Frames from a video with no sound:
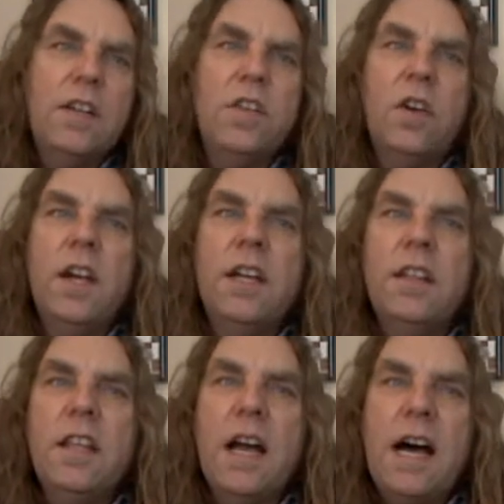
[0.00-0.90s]

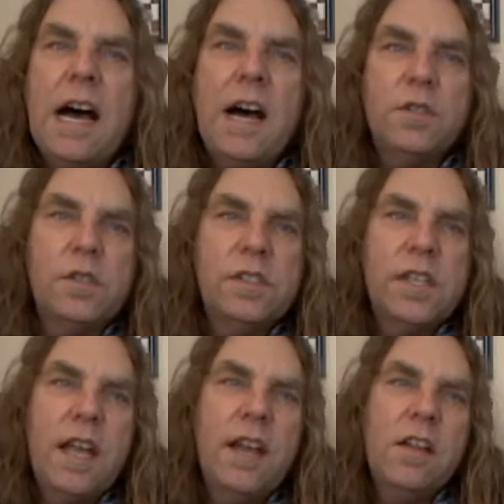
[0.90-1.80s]
During the Ahau
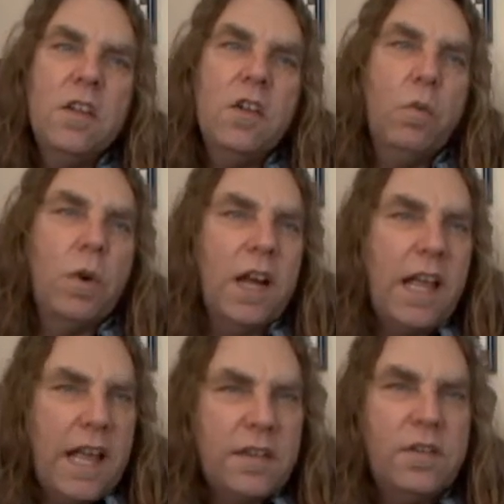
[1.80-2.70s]
Trisena, we're going
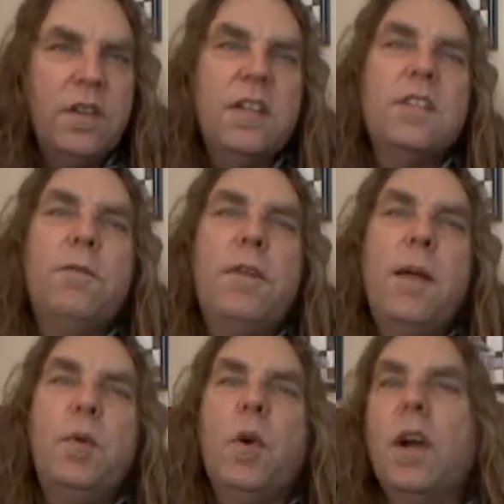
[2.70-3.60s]
to enter into
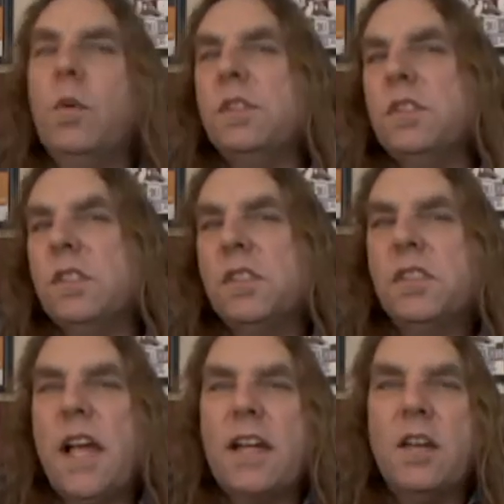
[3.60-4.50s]
February, which is the
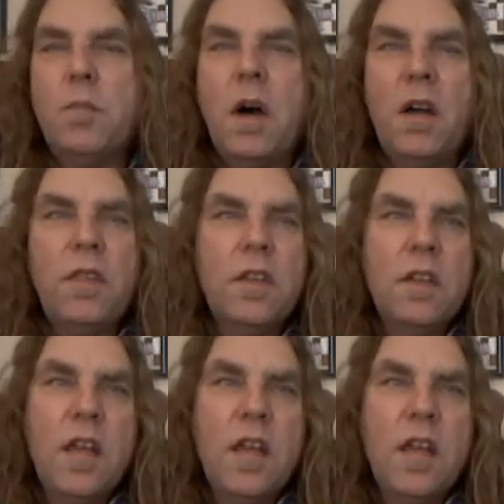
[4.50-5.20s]
second month,